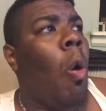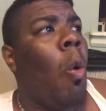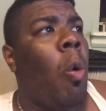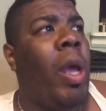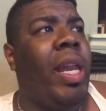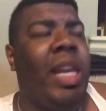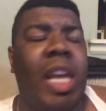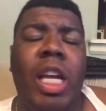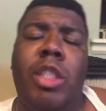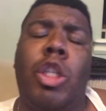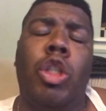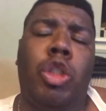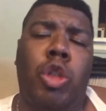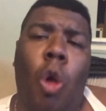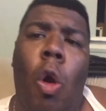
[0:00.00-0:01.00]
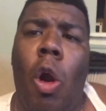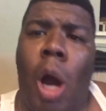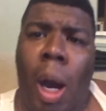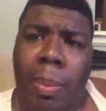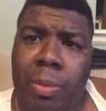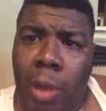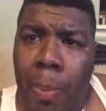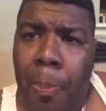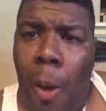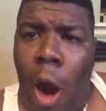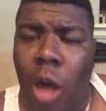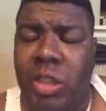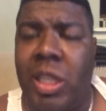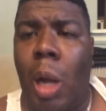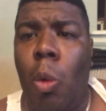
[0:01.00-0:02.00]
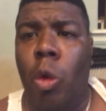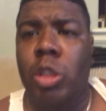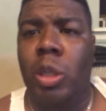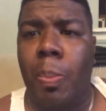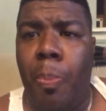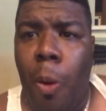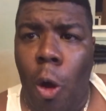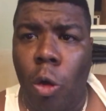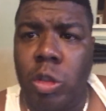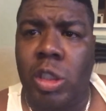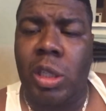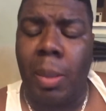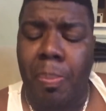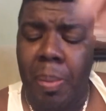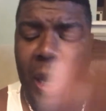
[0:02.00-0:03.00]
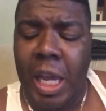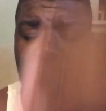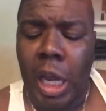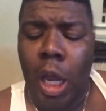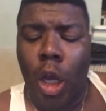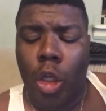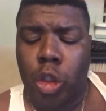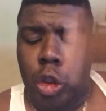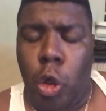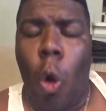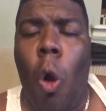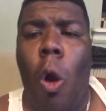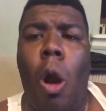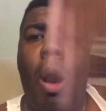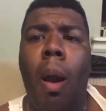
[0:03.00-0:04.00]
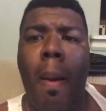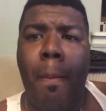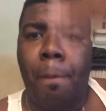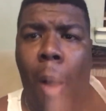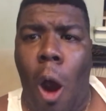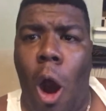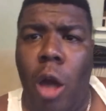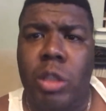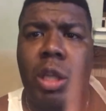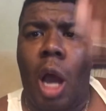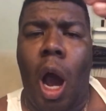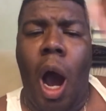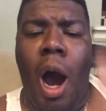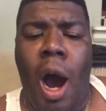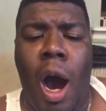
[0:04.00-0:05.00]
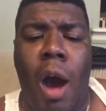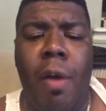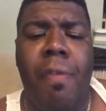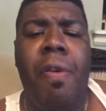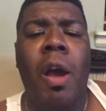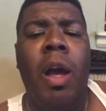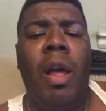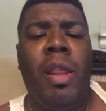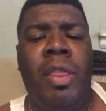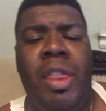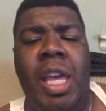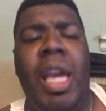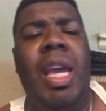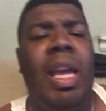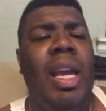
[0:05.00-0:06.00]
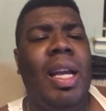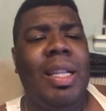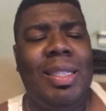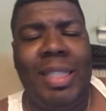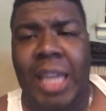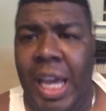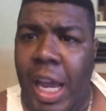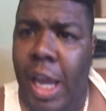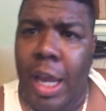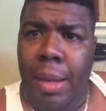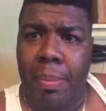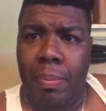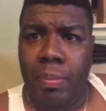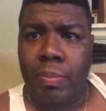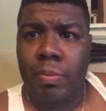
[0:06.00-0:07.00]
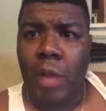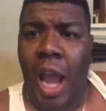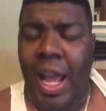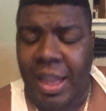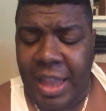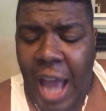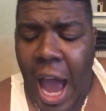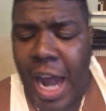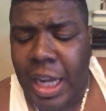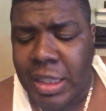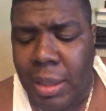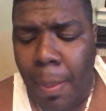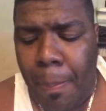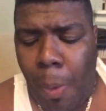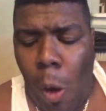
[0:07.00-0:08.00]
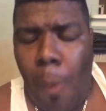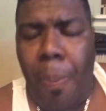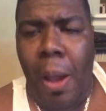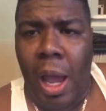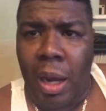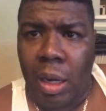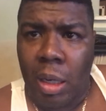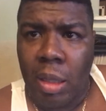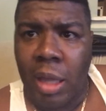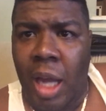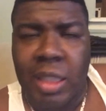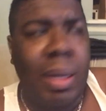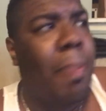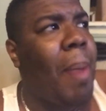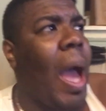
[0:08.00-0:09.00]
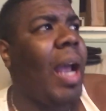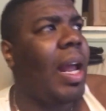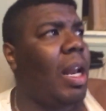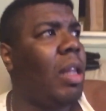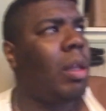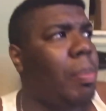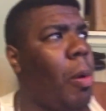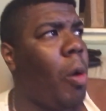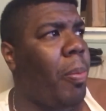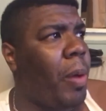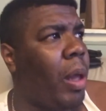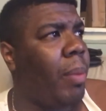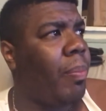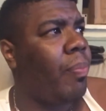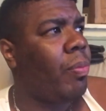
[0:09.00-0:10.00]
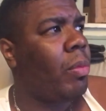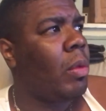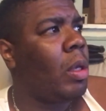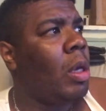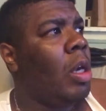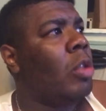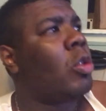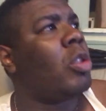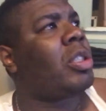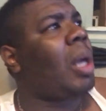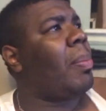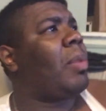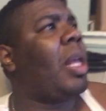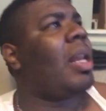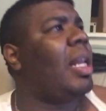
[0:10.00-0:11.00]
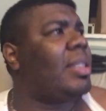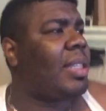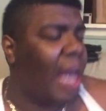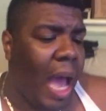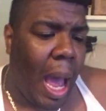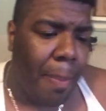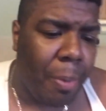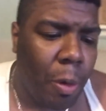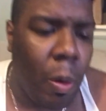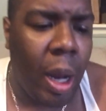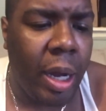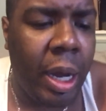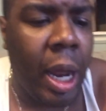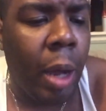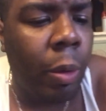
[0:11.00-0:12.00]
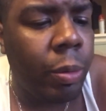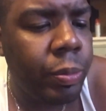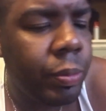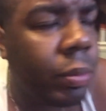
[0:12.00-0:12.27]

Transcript: We need to shore up the parts that were supposed to be sure parts of the team. And that is the bullpen. That is the back end of the bullpen. So something needs to happen right now.